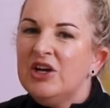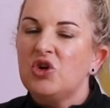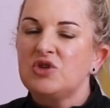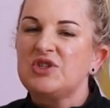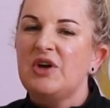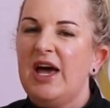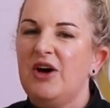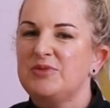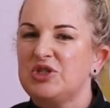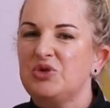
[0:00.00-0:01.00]
It also
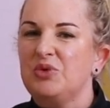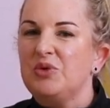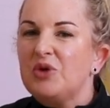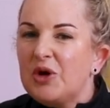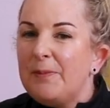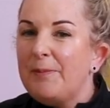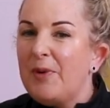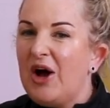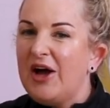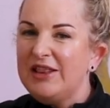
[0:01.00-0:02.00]
helps to
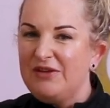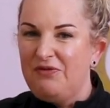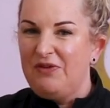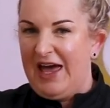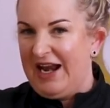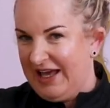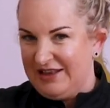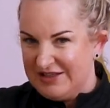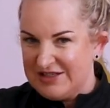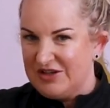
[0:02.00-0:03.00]
combine the fat
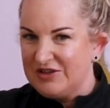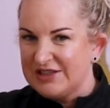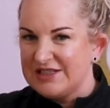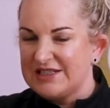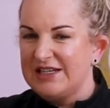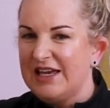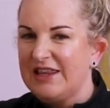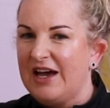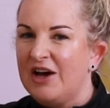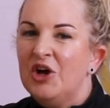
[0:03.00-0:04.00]
and the solids
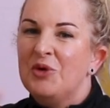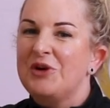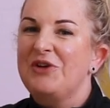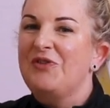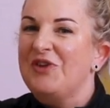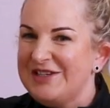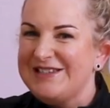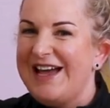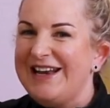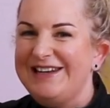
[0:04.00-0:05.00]
together. When you
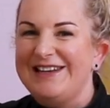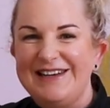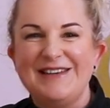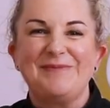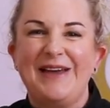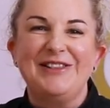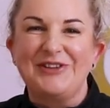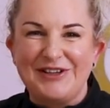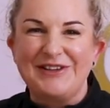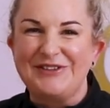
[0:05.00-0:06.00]
first add it in, it may
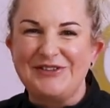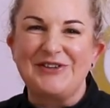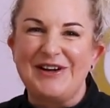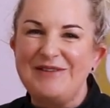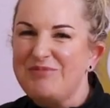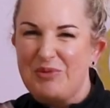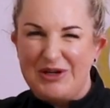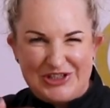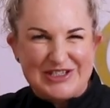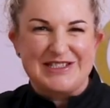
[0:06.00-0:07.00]
look a little green, but
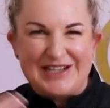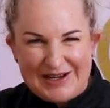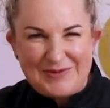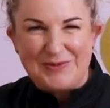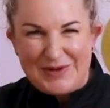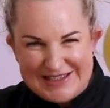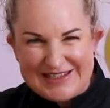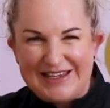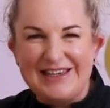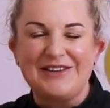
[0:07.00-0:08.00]
once you start
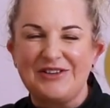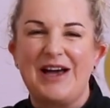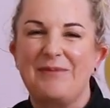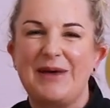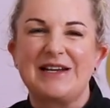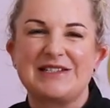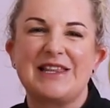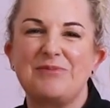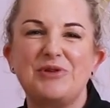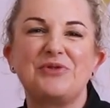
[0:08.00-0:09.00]
whisking, it'll come back to
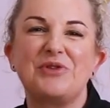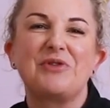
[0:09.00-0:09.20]
that beautiful